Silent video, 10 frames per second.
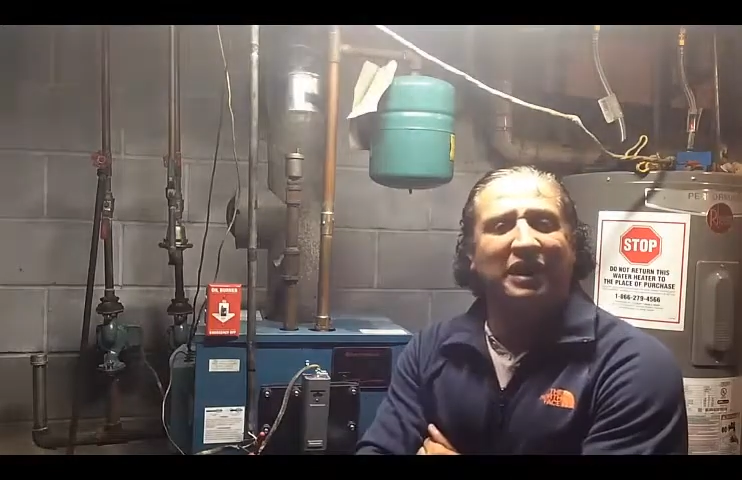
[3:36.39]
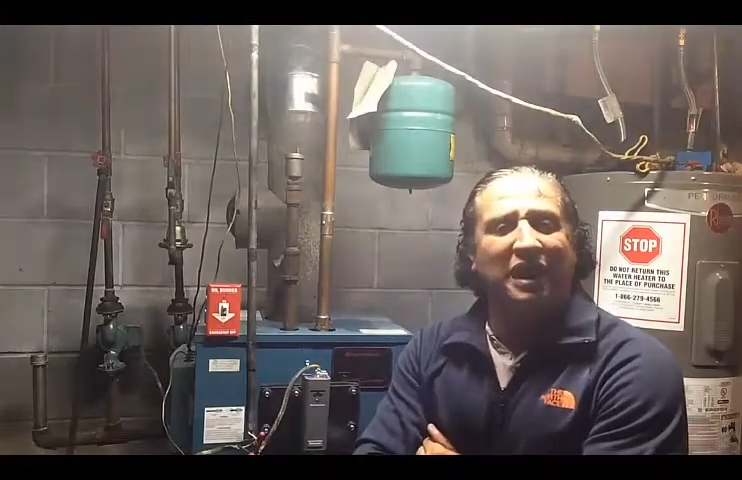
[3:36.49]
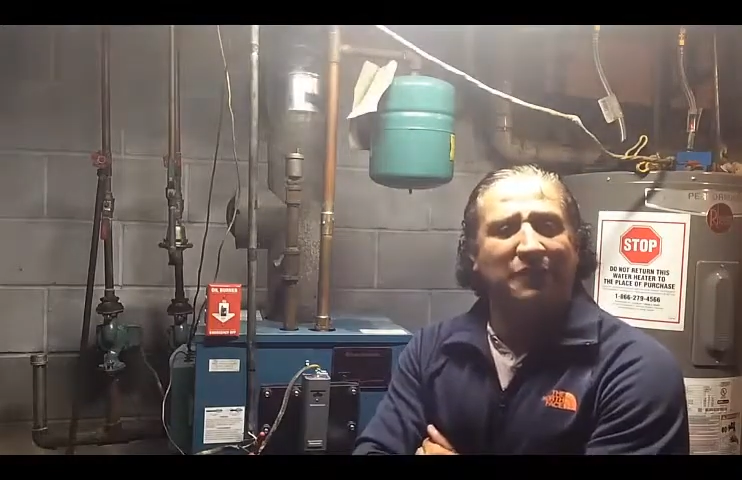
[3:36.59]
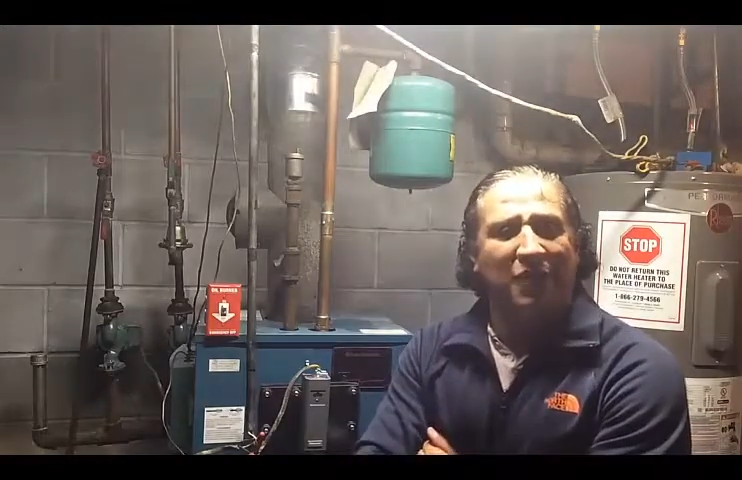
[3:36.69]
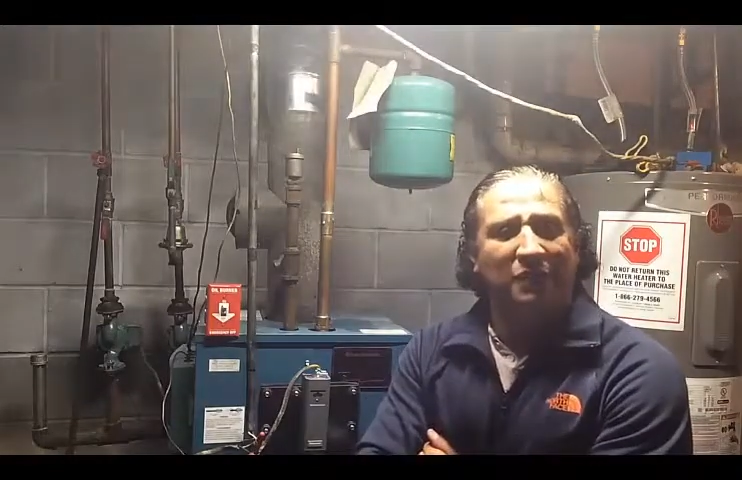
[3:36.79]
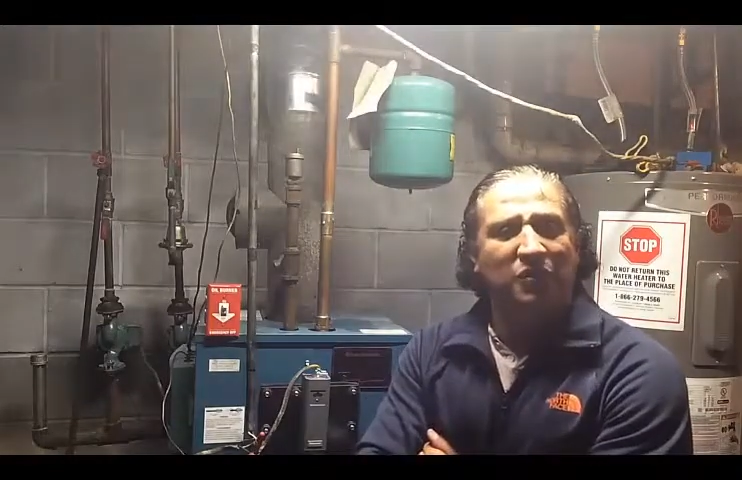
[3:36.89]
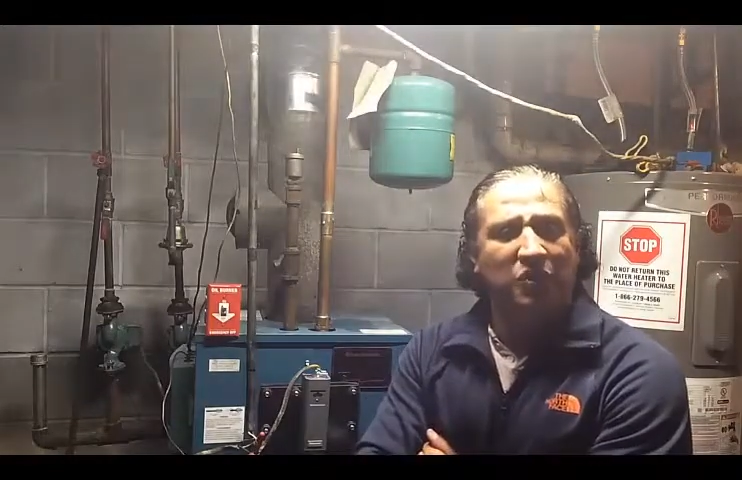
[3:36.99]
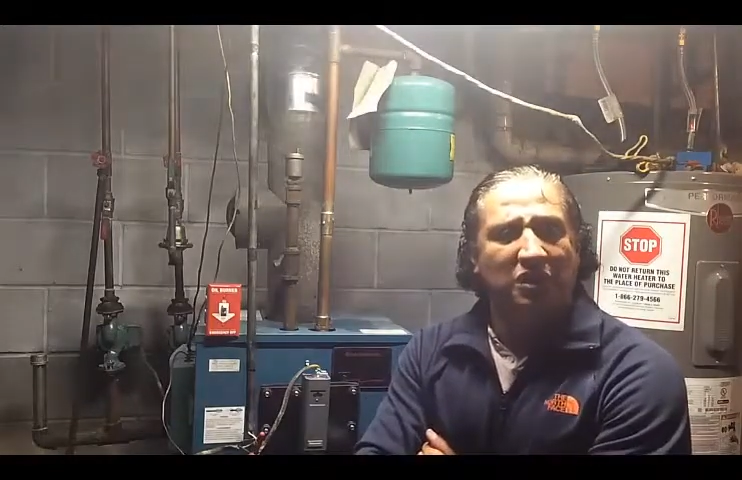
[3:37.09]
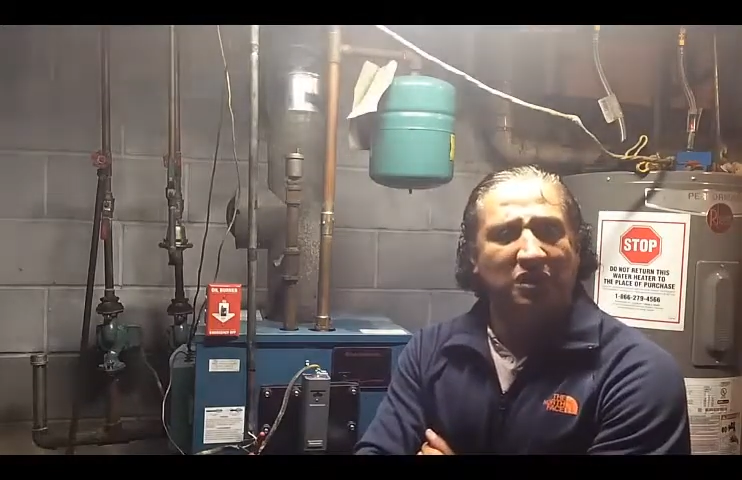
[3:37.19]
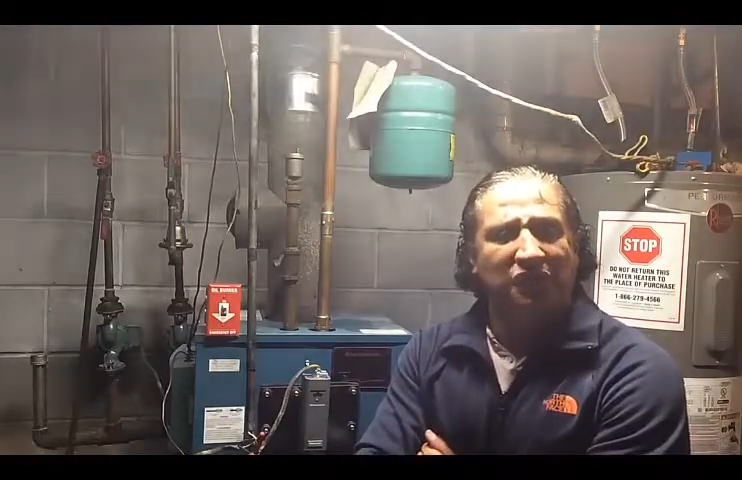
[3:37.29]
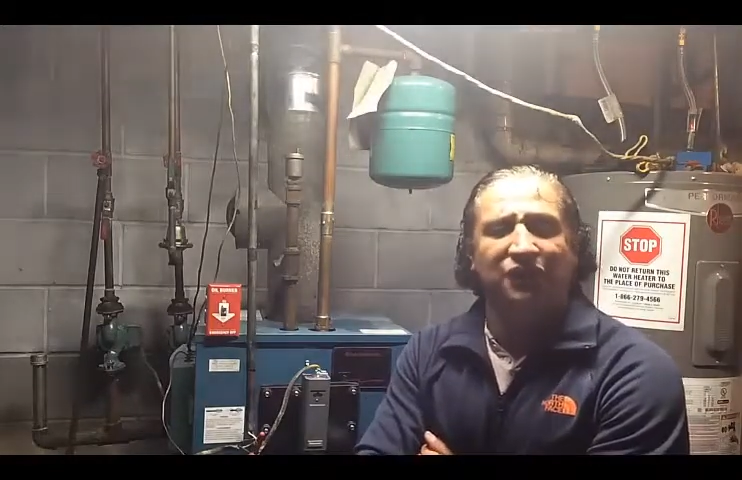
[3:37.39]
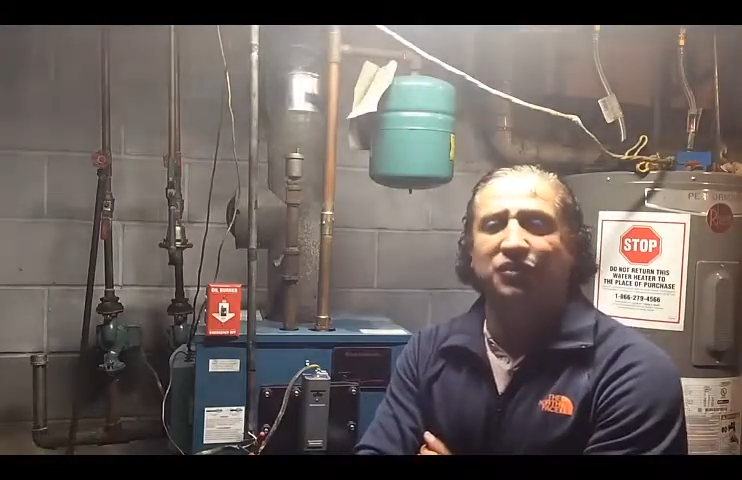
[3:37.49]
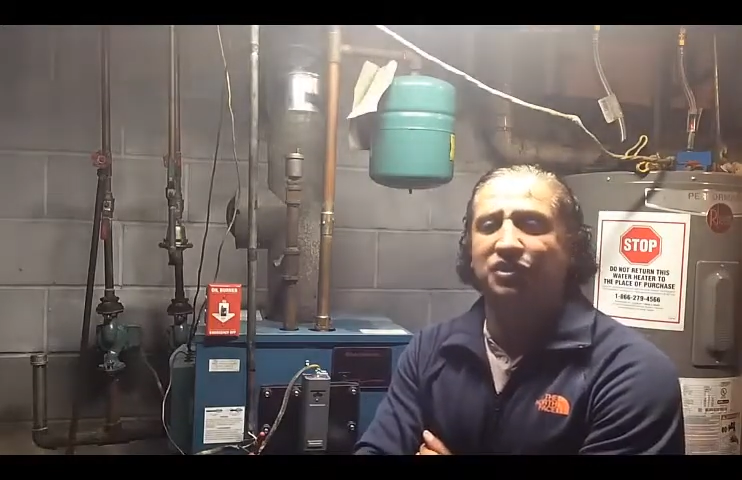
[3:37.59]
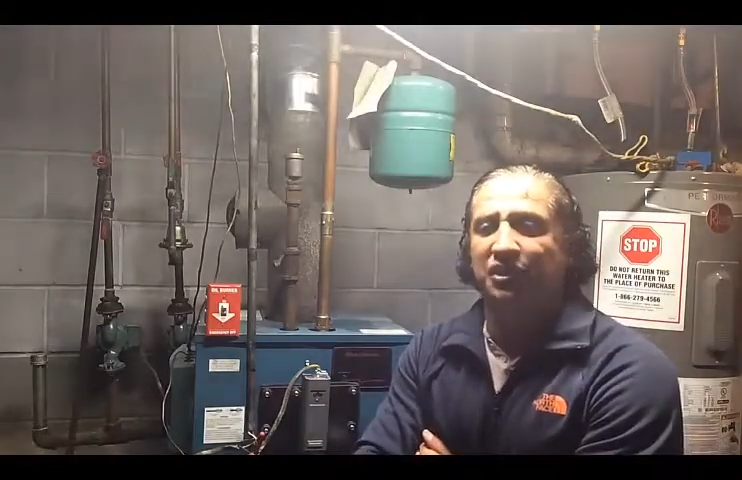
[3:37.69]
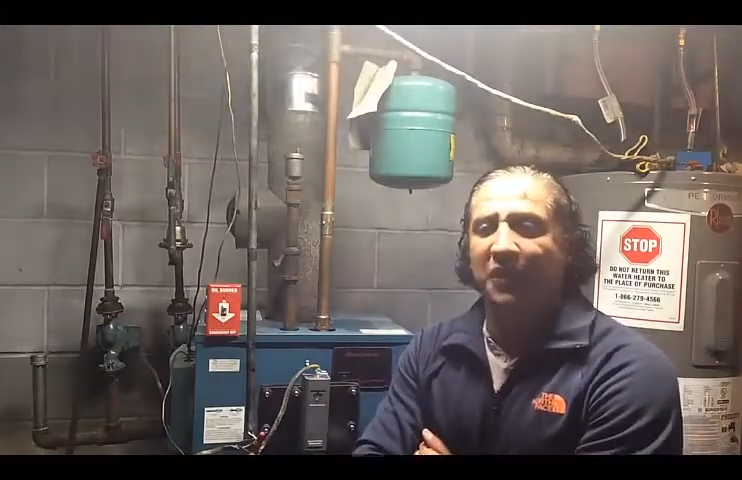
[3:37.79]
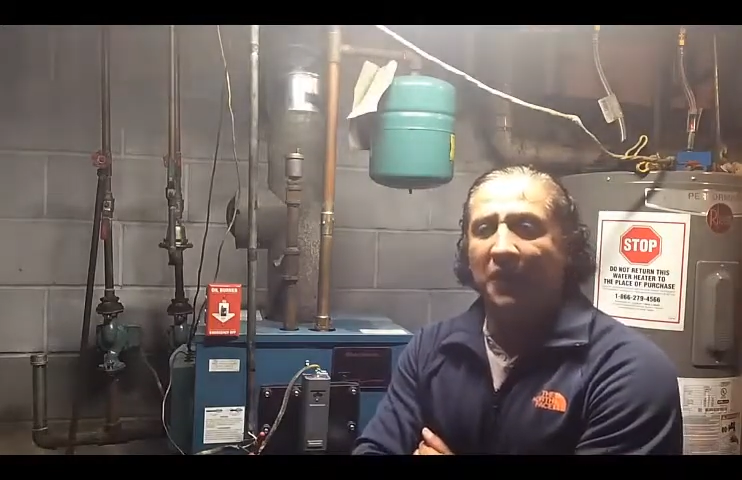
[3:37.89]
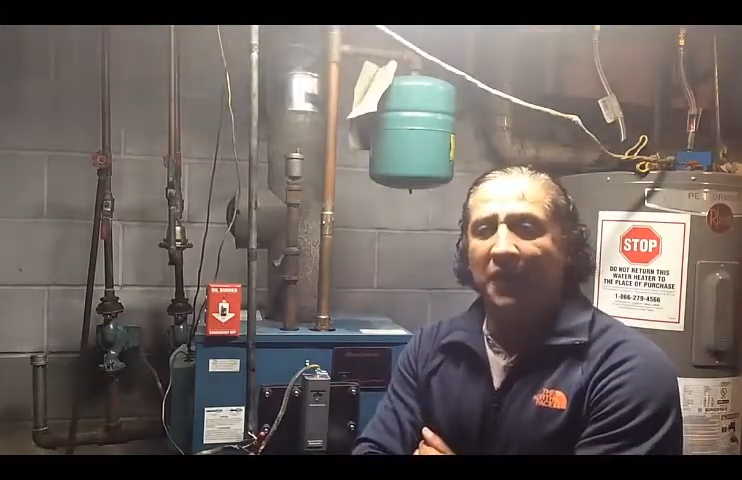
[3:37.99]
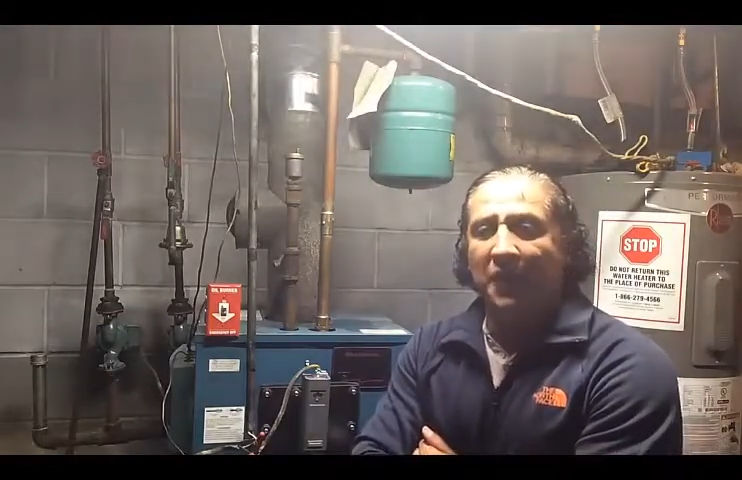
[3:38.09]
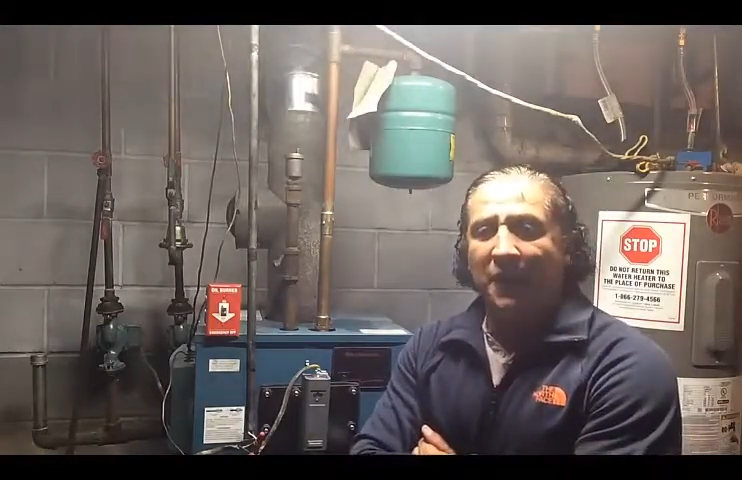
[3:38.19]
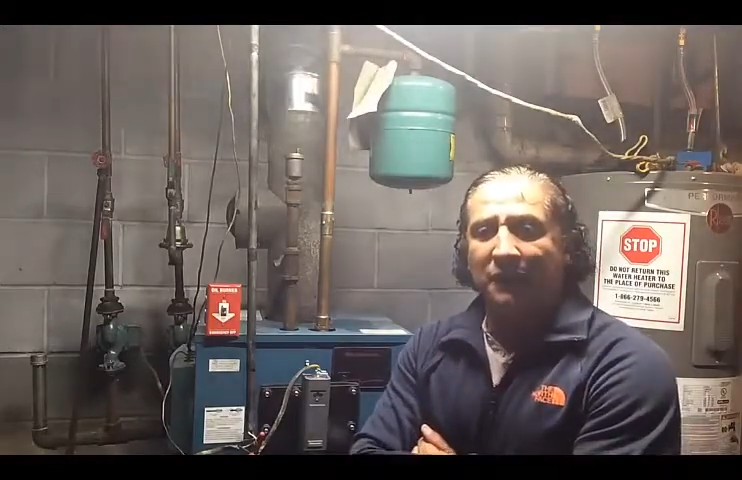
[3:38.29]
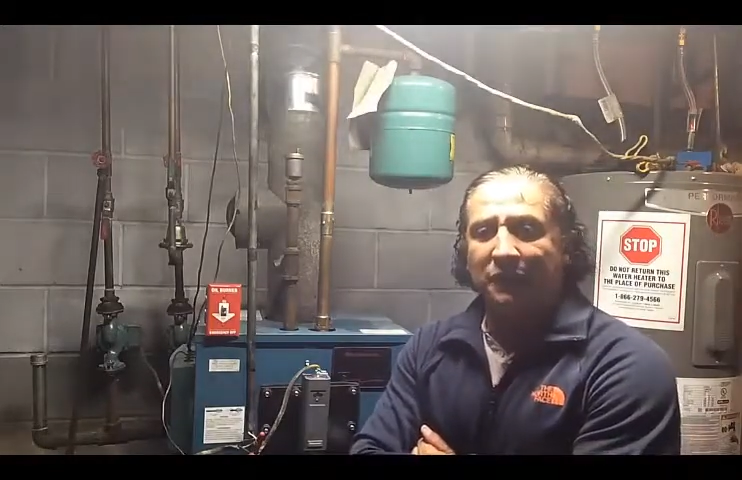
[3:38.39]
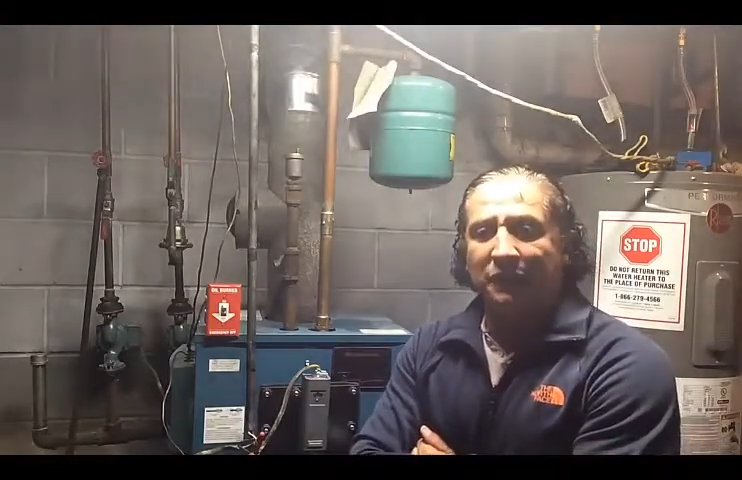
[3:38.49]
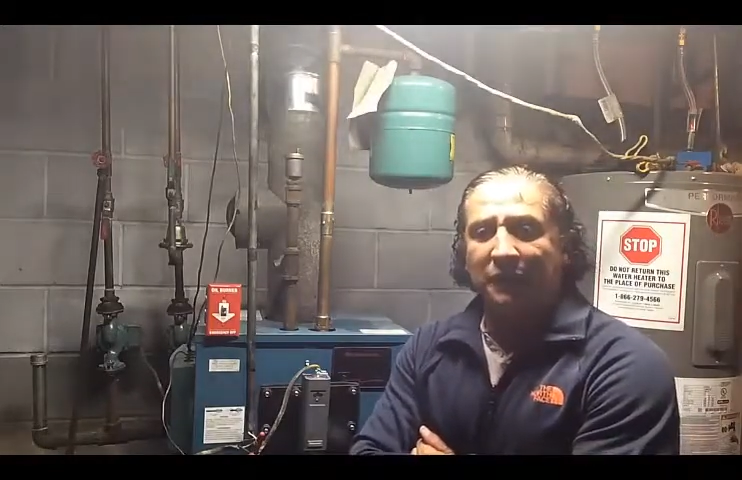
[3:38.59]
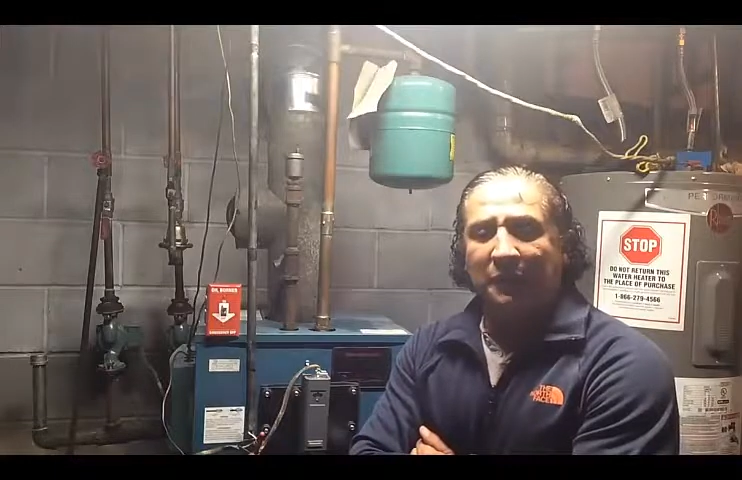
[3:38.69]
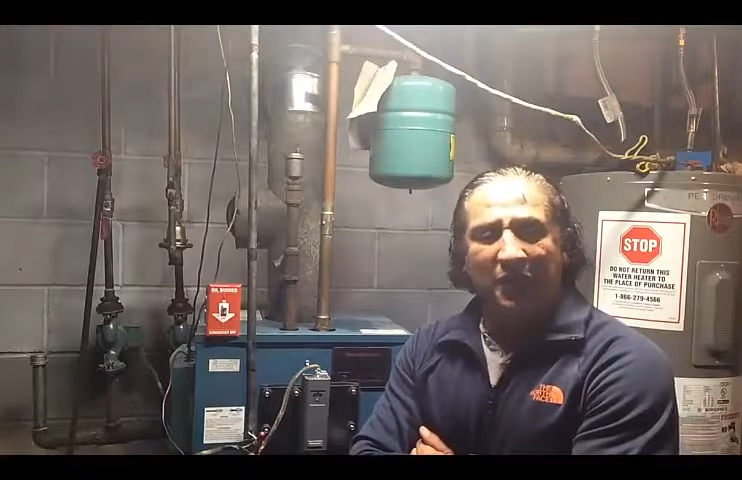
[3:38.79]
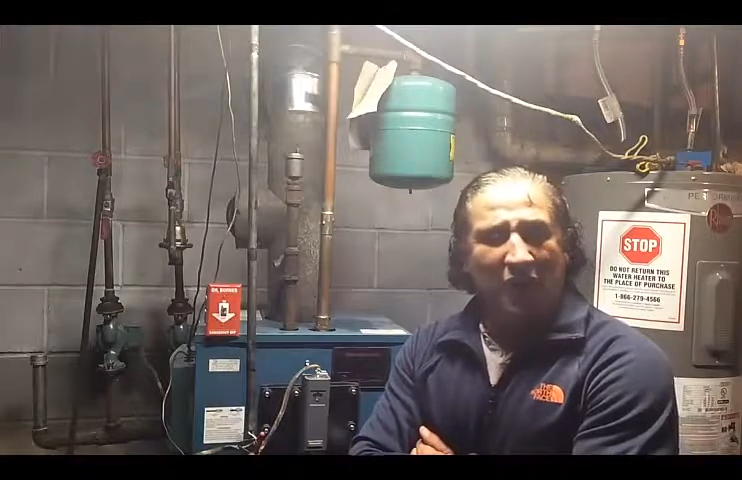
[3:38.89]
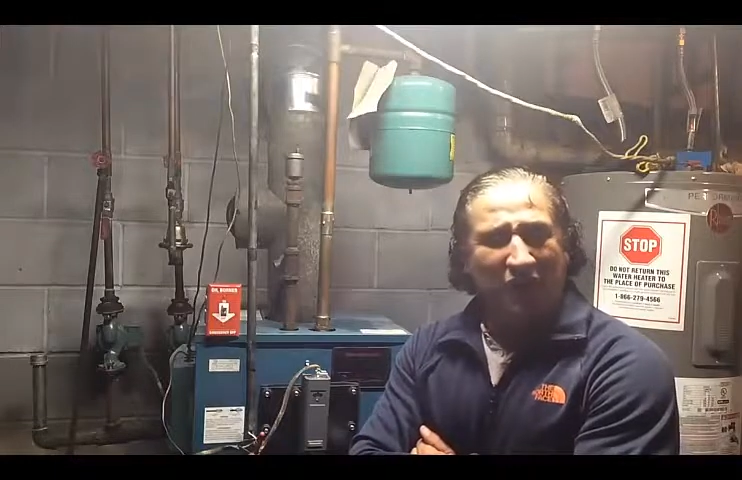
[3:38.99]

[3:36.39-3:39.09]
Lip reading: and I probably will in the future. But